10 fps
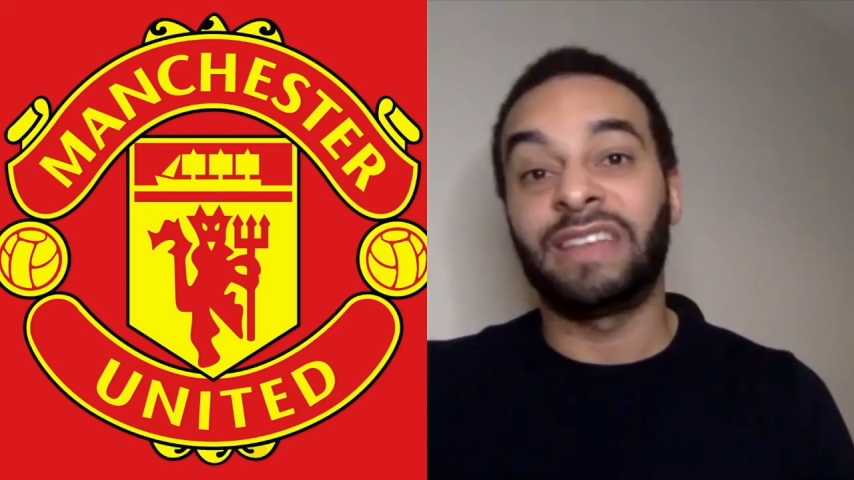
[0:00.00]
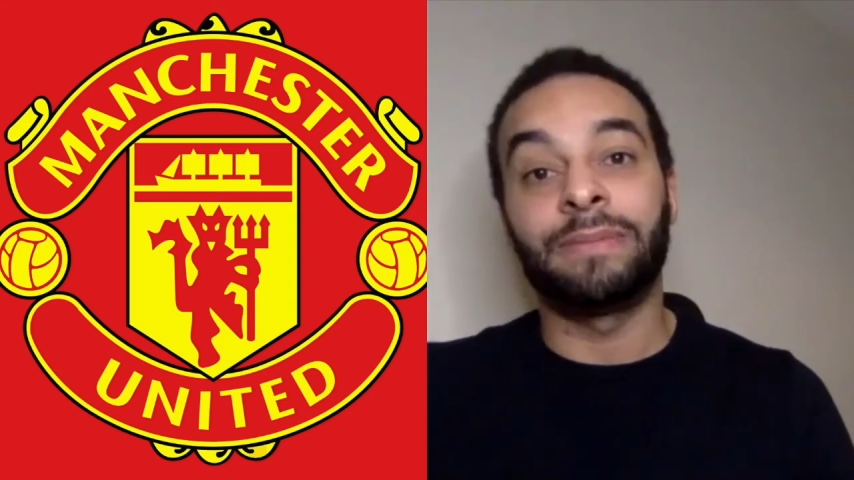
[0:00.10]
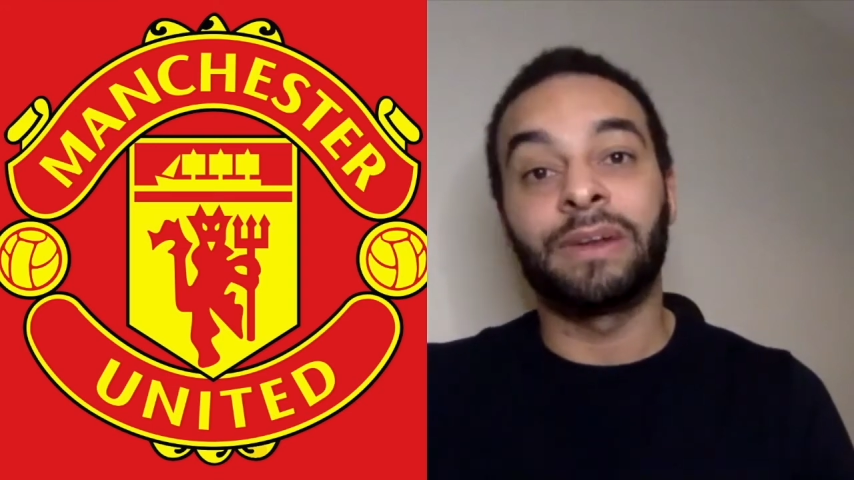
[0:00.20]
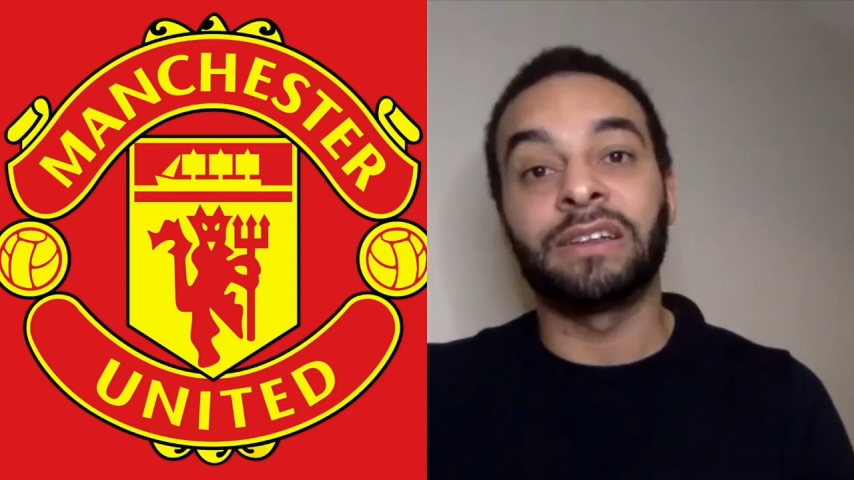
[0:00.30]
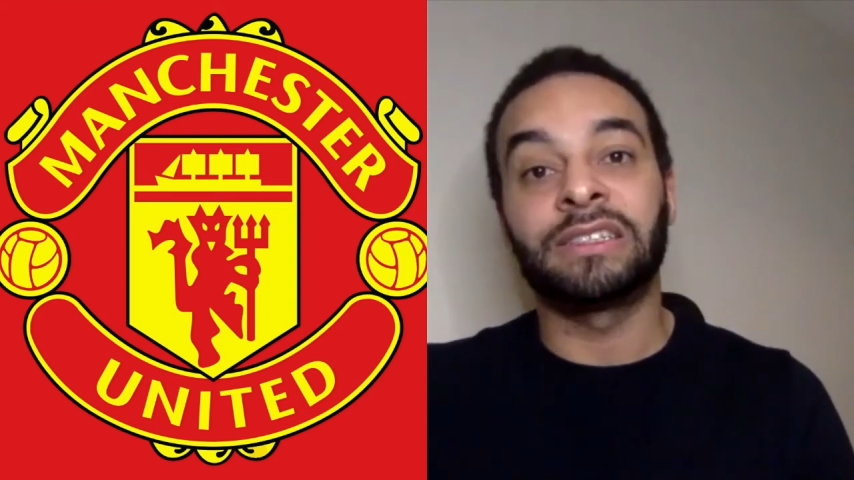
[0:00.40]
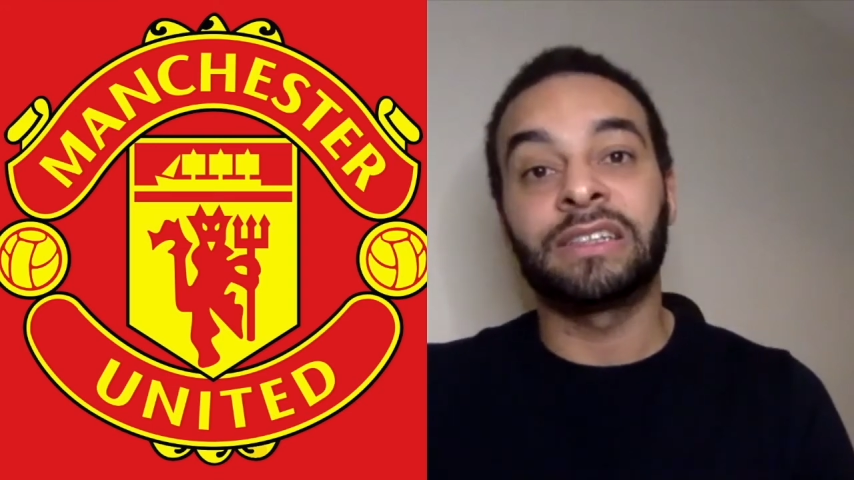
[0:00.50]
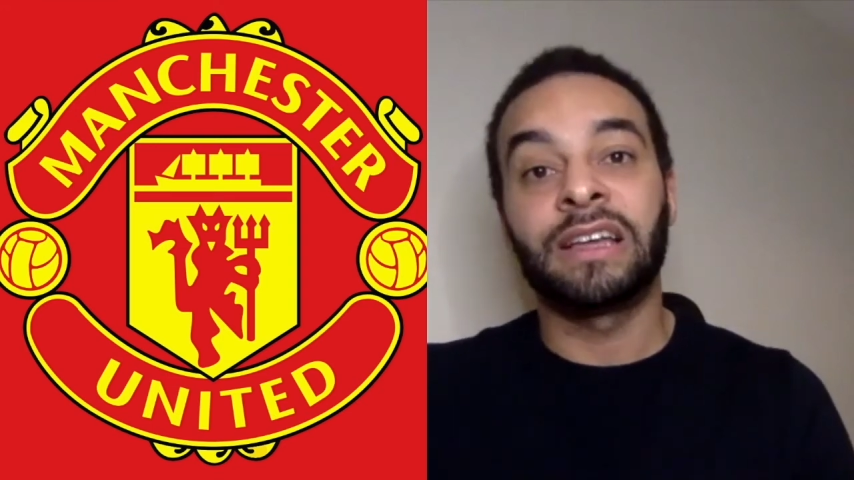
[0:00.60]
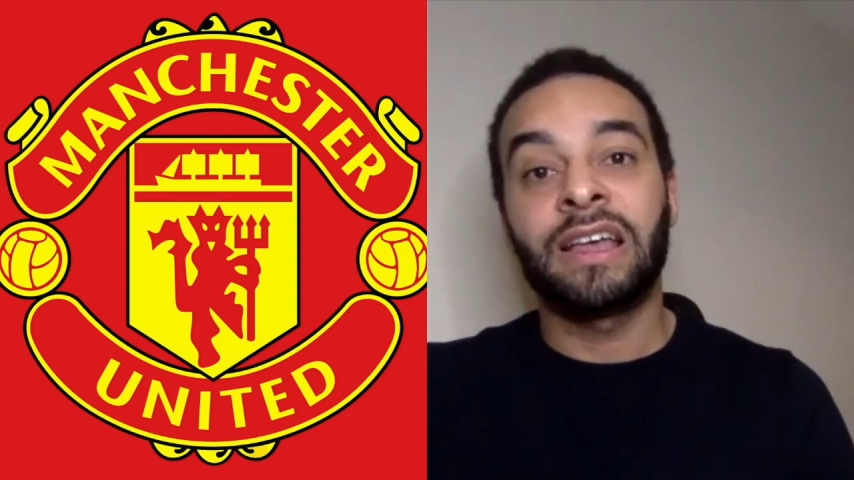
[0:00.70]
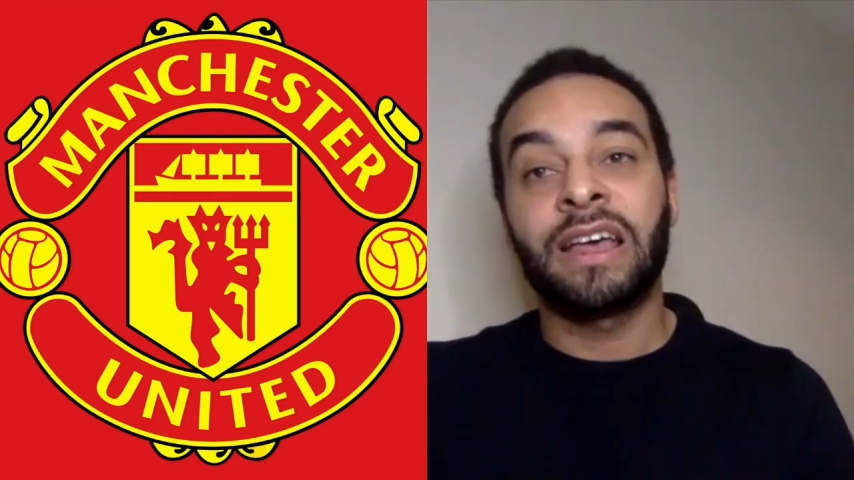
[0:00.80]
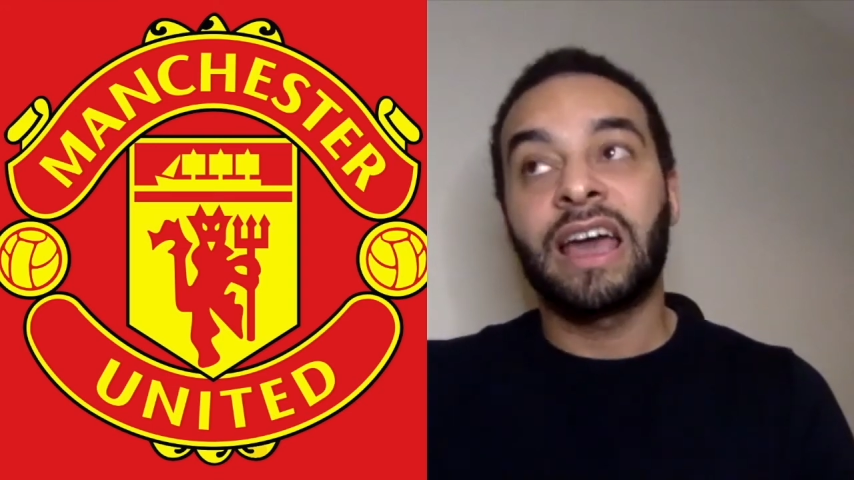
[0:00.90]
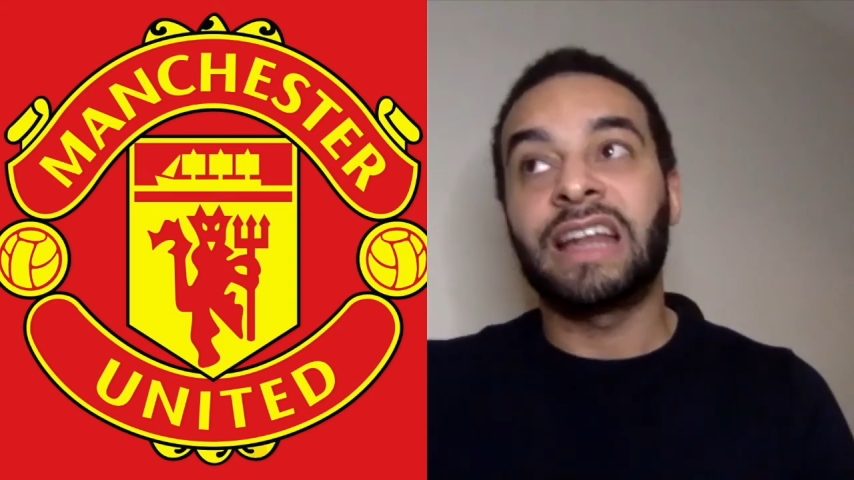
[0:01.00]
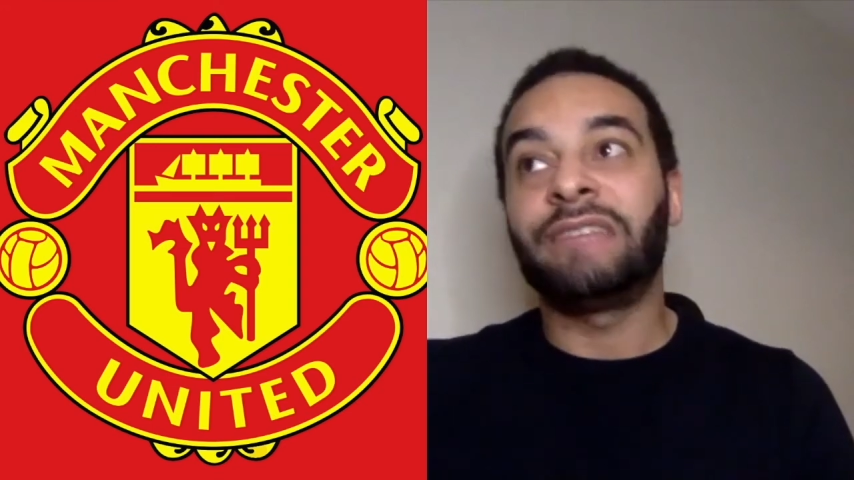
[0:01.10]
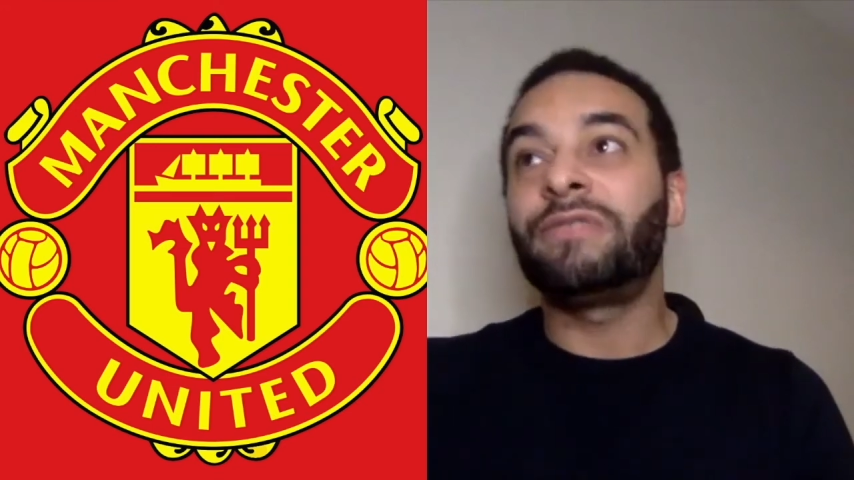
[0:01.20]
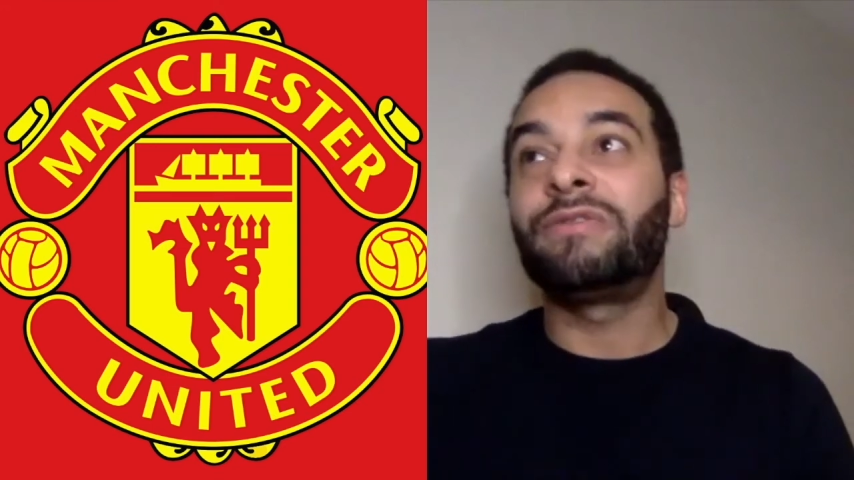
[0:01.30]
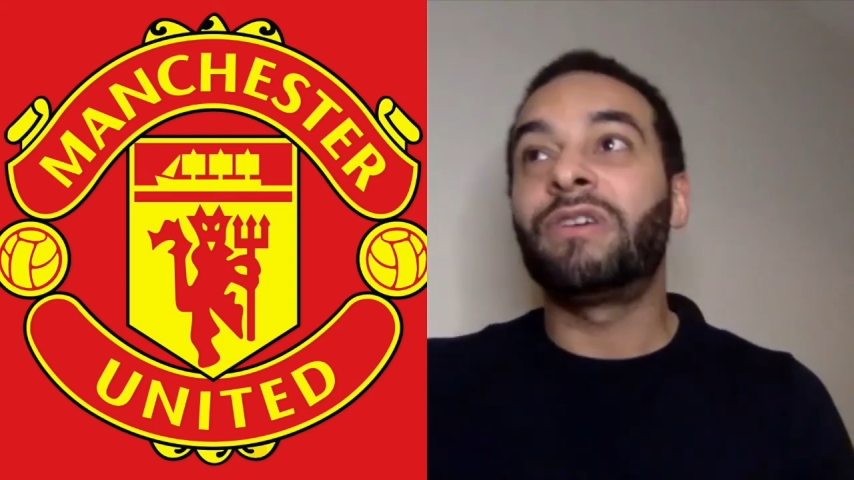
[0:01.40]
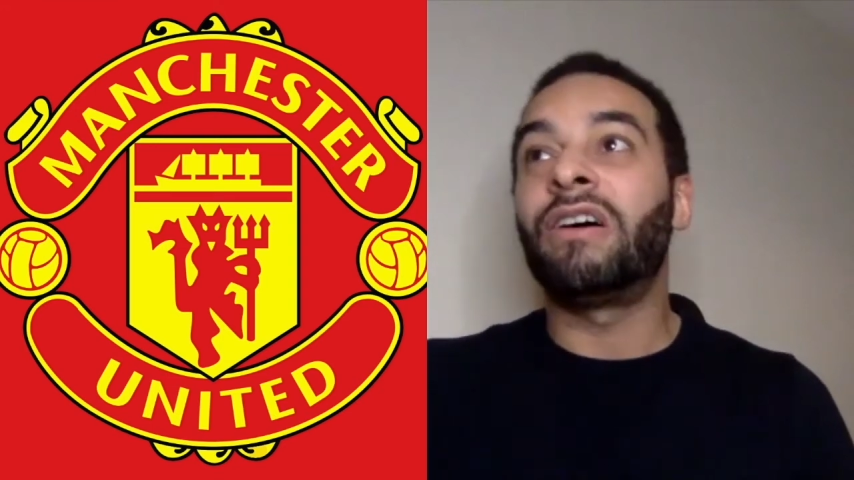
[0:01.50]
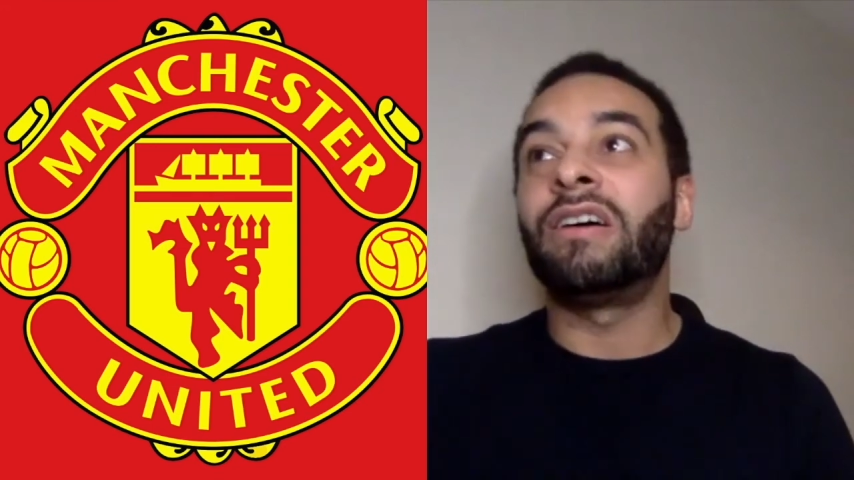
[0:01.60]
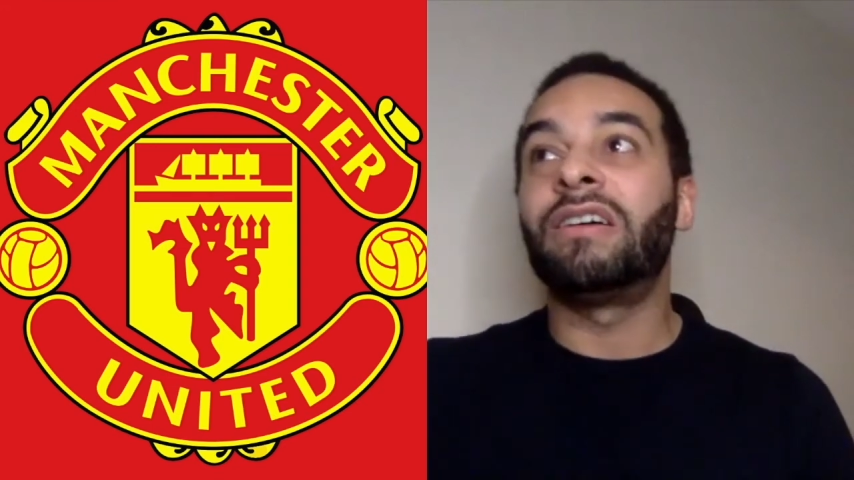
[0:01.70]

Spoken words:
plus. And if you've got